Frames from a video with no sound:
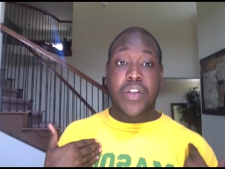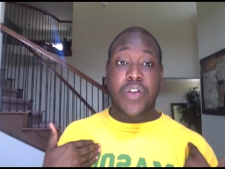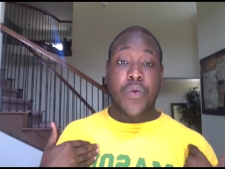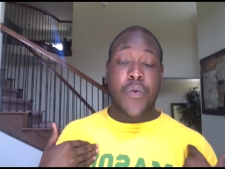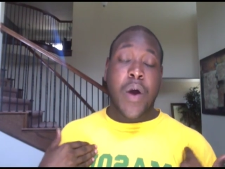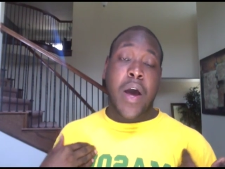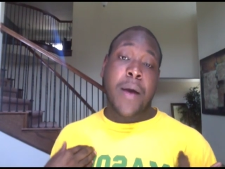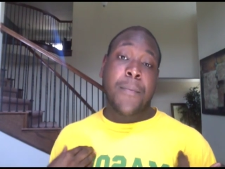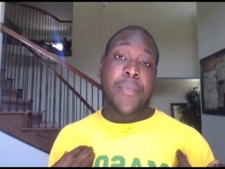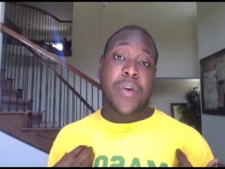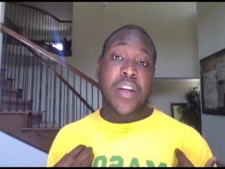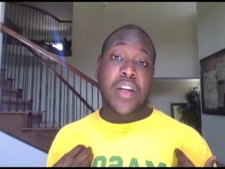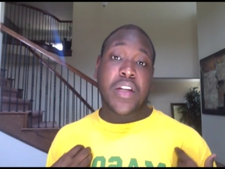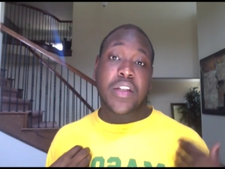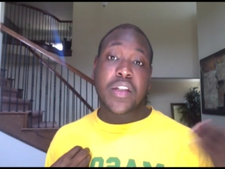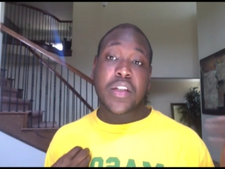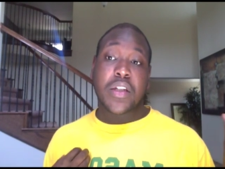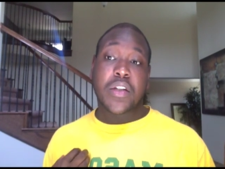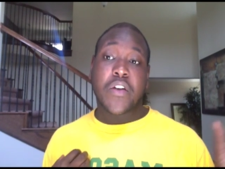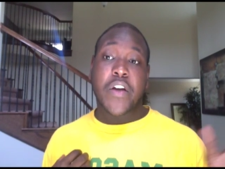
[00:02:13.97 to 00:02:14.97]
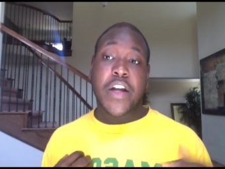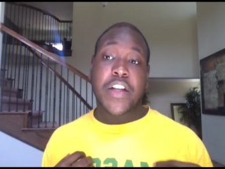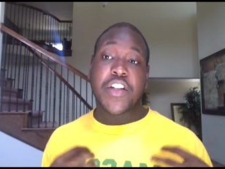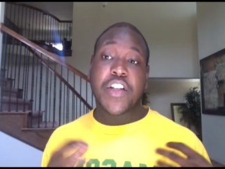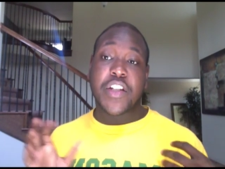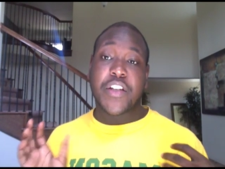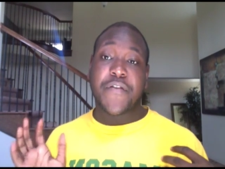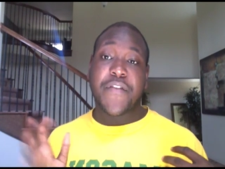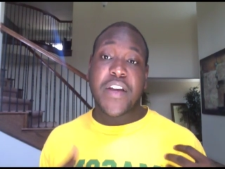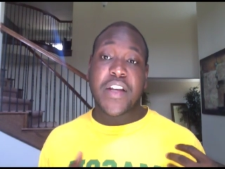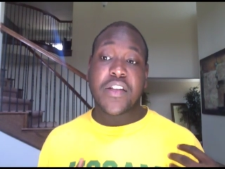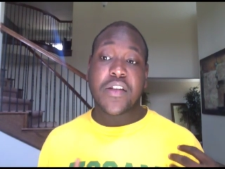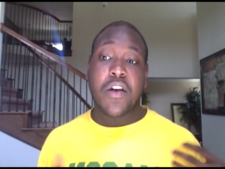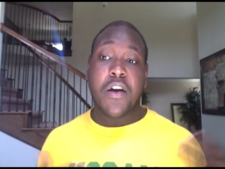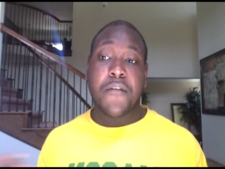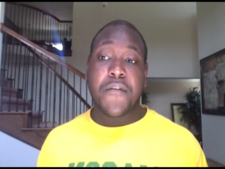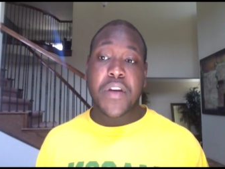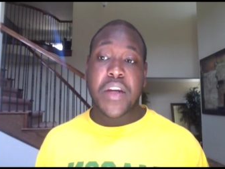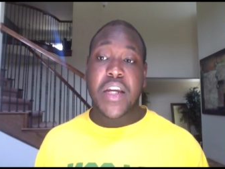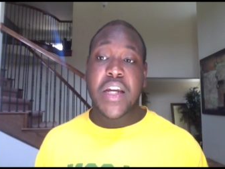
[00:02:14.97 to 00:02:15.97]
so I'm gonna scratch his face
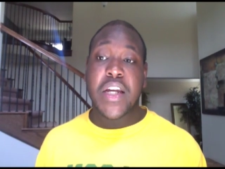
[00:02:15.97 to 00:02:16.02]
off and